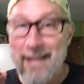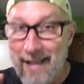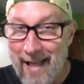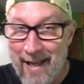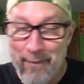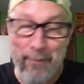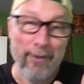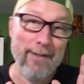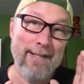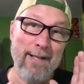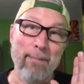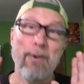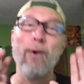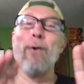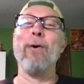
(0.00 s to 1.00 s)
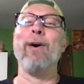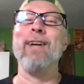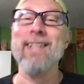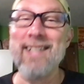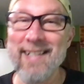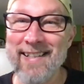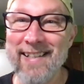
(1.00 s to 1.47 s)
that will
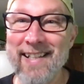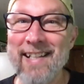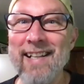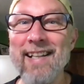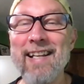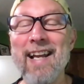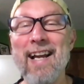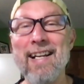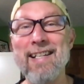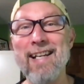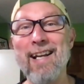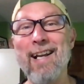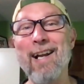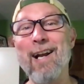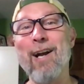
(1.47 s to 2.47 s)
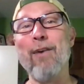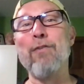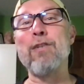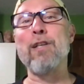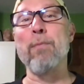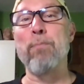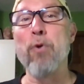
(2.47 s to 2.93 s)
support the idea of
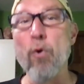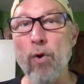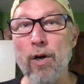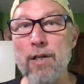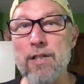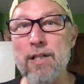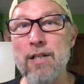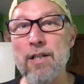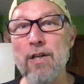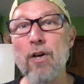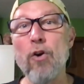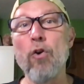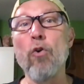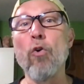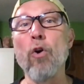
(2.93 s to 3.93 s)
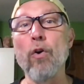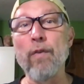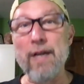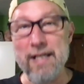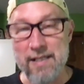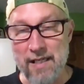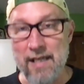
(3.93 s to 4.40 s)
support or
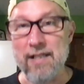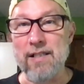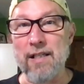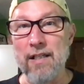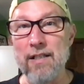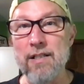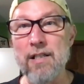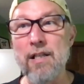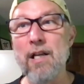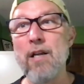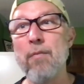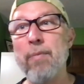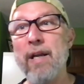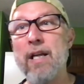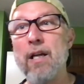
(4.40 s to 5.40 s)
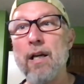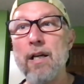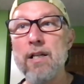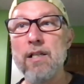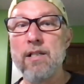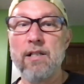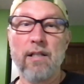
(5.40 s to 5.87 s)
resistance,
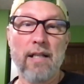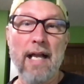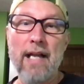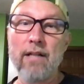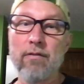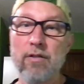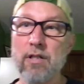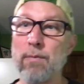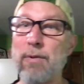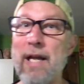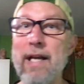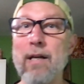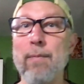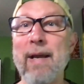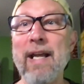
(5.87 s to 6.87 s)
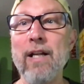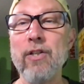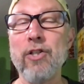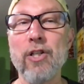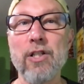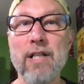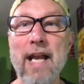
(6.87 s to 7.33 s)
because that supply and demand is
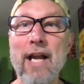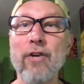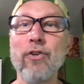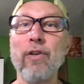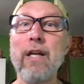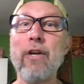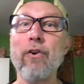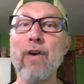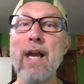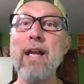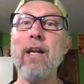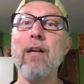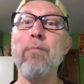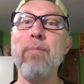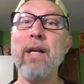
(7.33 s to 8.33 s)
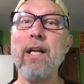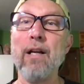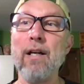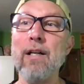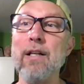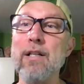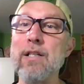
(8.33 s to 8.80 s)
just naturally created
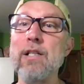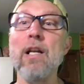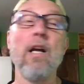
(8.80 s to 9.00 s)
because